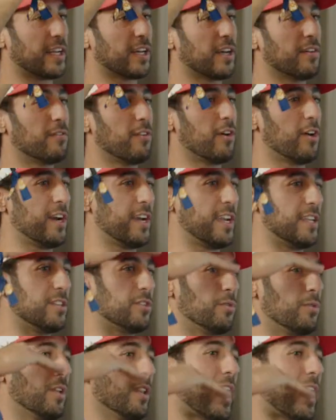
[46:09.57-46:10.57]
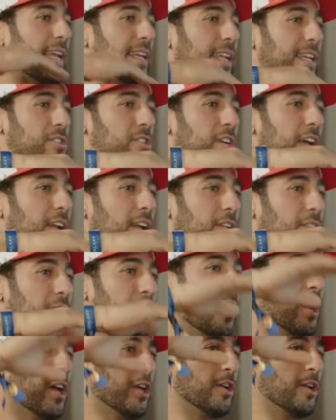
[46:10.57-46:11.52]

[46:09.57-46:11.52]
and convert it into a Lightning channel,